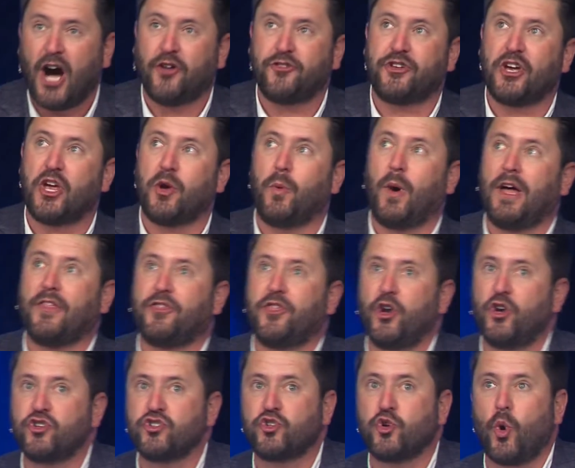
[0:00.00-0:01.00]
I'll tell you what,
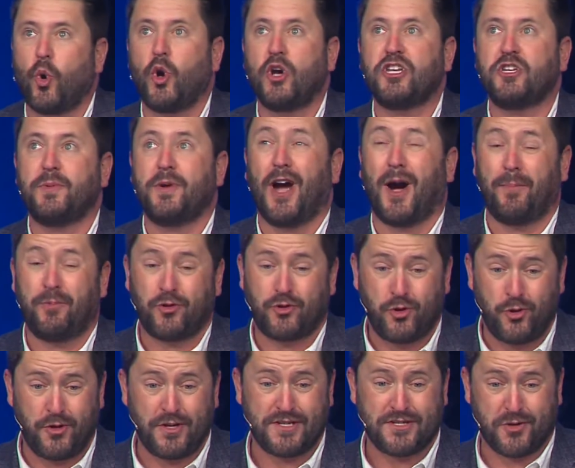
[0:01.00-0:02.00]
there's going to be
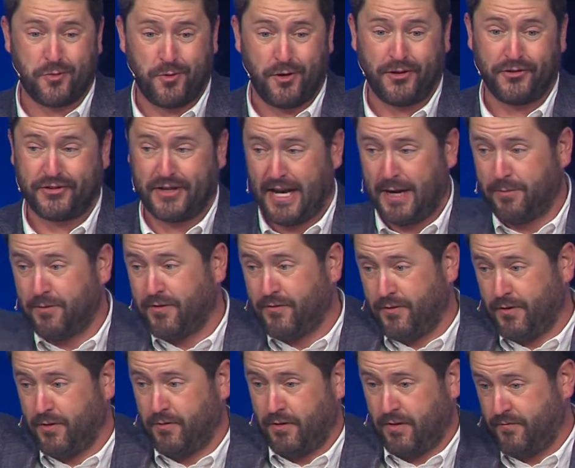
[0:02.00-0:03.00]
opportunities in real estate. How many of
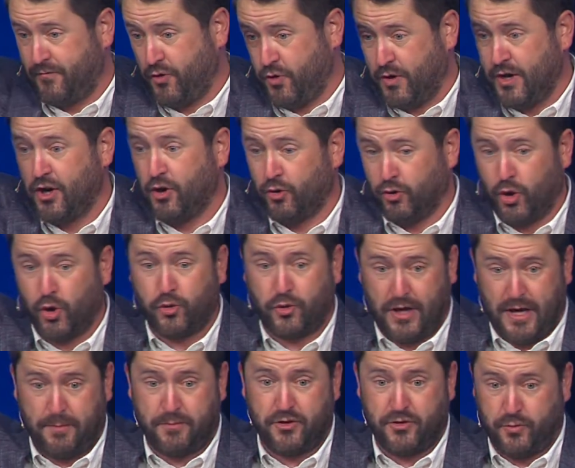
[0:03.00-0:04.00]
you, if you're here
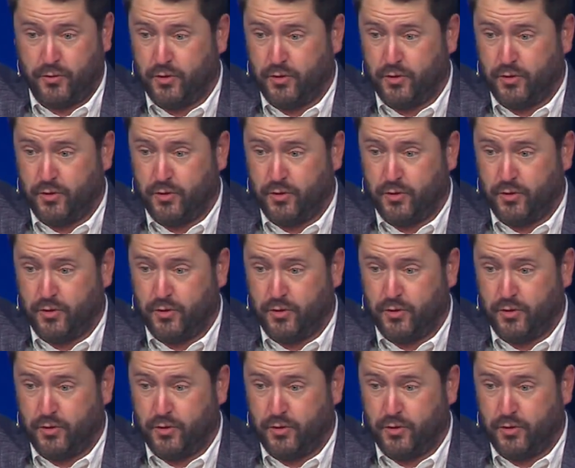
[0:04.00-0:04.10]
local, how many of